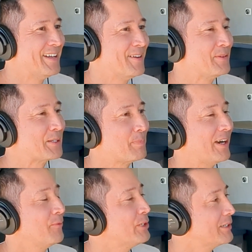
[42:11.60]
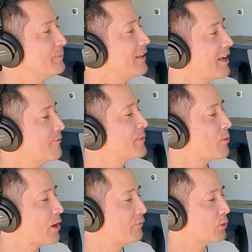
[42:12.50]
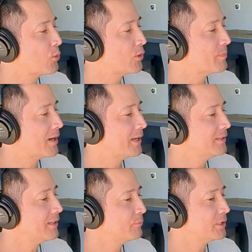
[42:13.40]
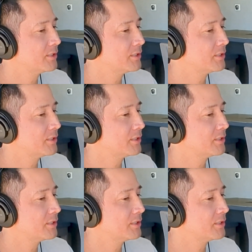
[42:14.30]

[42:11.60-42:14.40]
We can have my wife record mine and we can